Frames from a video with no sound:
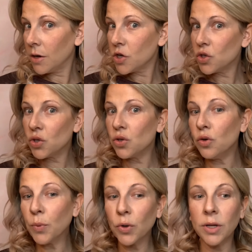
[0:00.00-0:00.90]

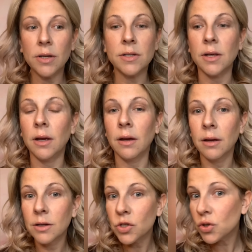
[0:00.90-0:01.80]
Super easy,
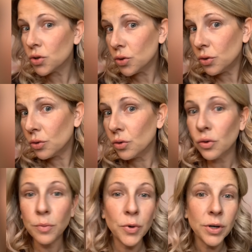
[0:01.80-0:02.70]

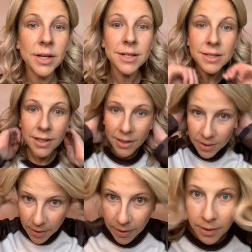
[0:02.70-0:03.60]
super easy,
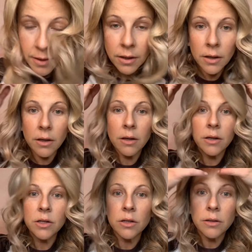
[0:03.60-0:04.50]

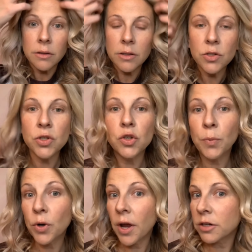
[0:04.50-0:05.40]

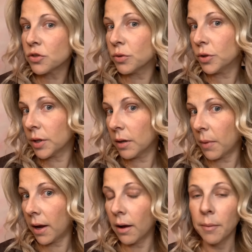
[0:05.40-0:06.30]
super natural looking
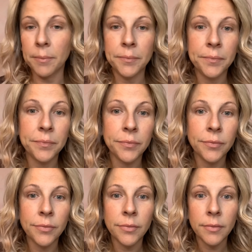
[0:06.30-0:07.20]
makeup.
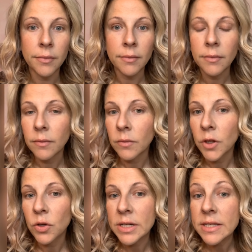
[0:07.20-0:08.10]

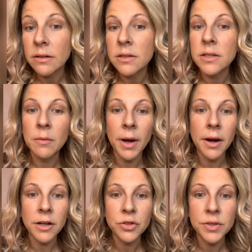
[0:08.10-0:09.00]
You can still see my
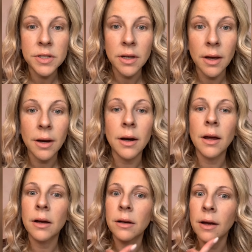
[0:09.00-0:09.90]
natural skin
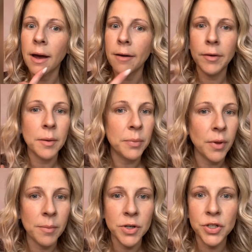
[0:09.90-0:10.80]
having a
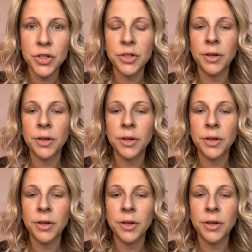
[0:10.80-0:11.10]
blemish.